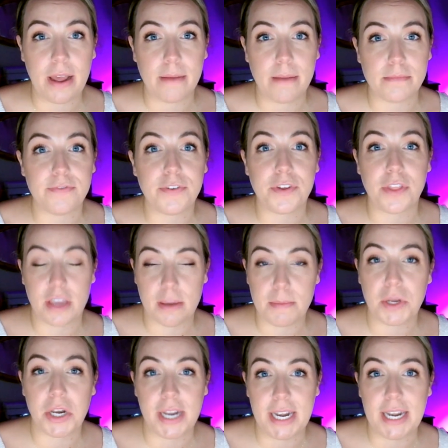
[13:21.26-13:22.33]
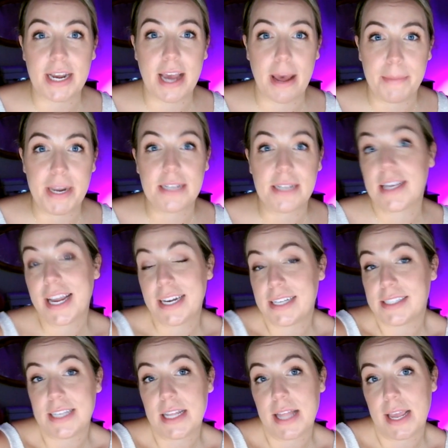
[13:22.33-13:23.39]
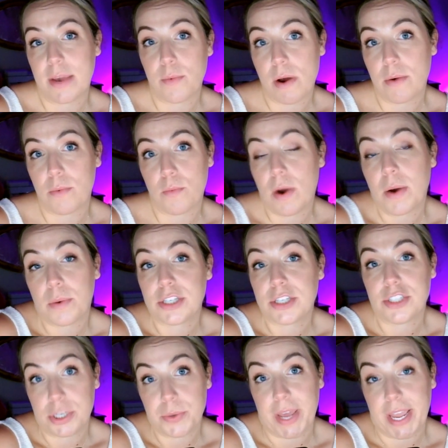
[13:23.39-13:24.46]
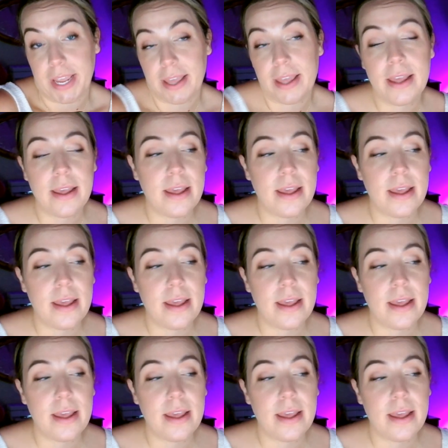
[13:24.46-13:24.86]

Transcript: for the community to come in and kind of see what we're doing.